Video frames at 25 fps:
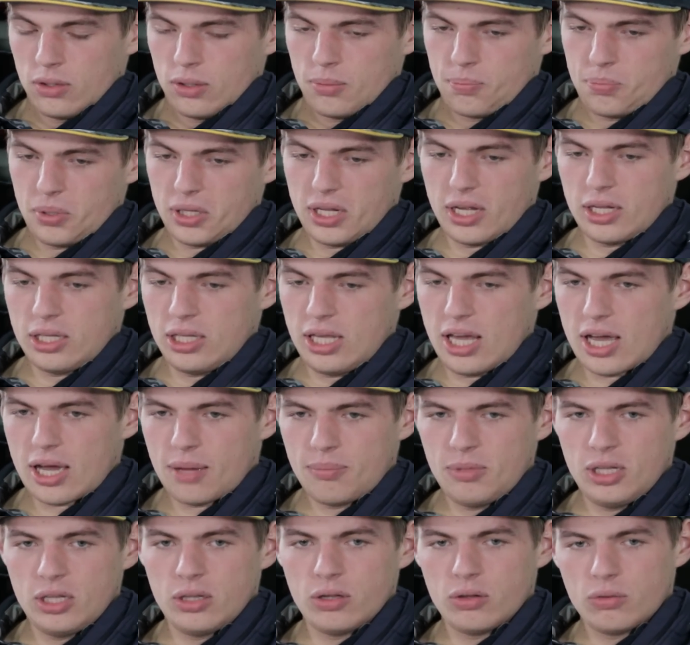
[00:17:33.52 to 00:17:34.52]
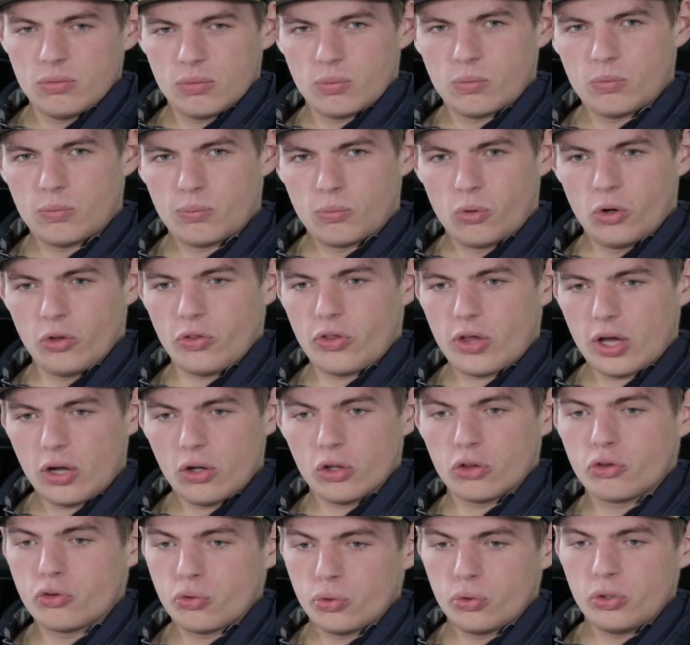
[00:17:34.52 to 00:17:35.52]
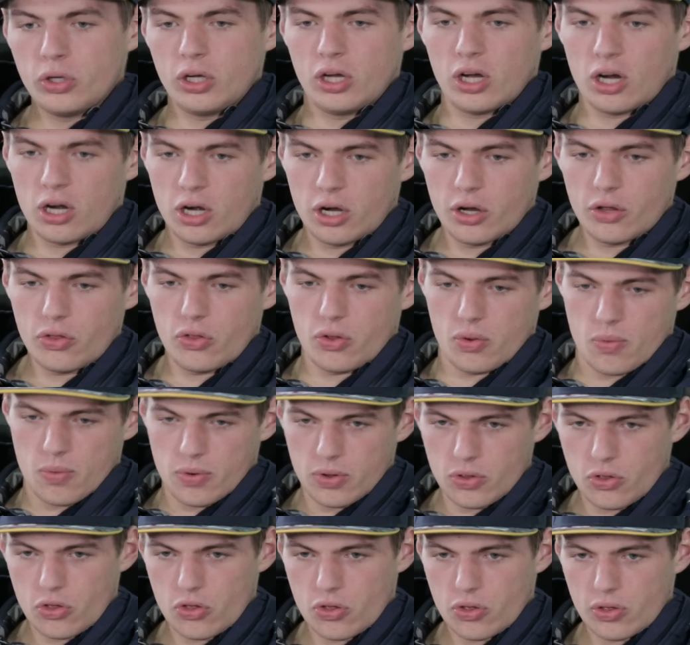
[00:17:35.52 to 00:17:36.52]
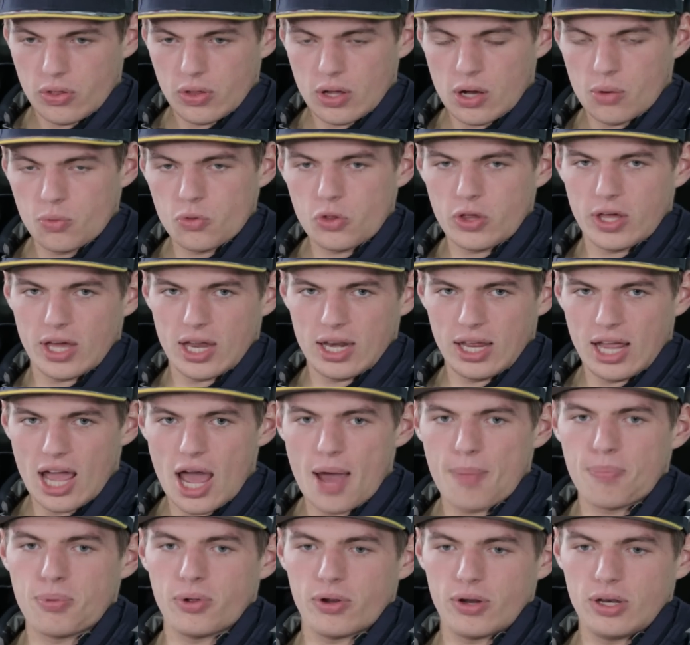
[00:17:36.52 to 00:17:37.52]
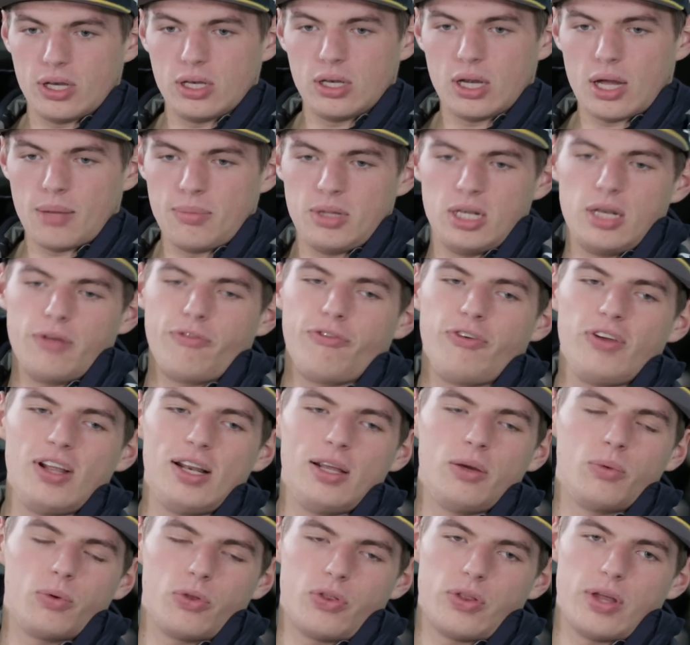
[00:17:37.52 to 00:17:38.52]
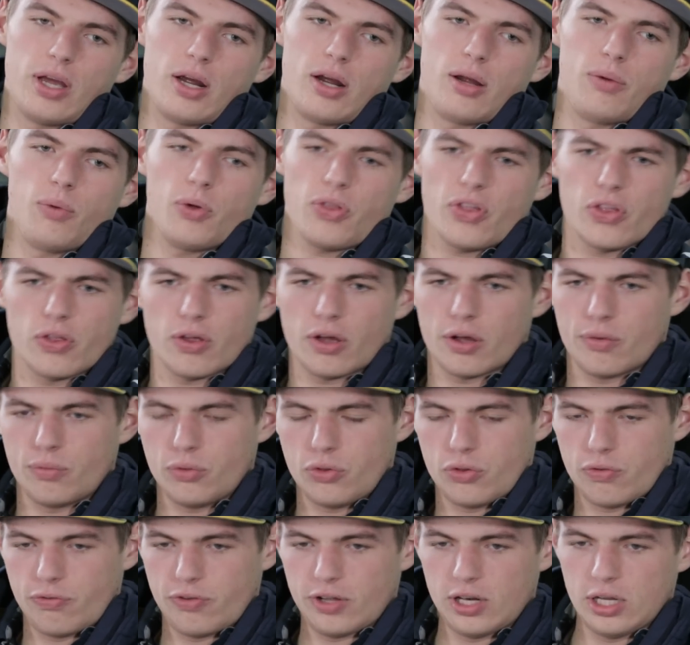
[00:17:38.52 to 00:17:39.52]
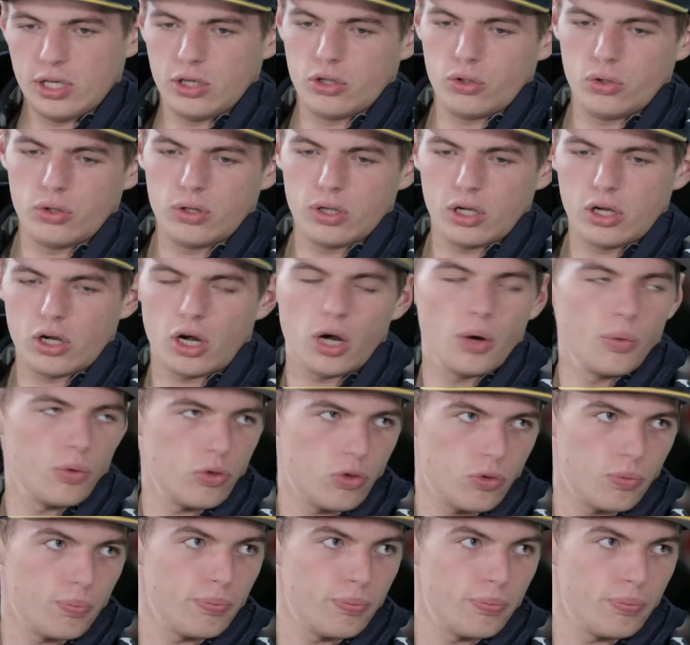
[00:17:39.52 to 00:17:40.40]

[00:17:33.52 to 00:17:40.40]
But then, yeah, I mean, once I got through the cars, I was getting happier, and I mean, the feeling was there. I was feeling good. The car was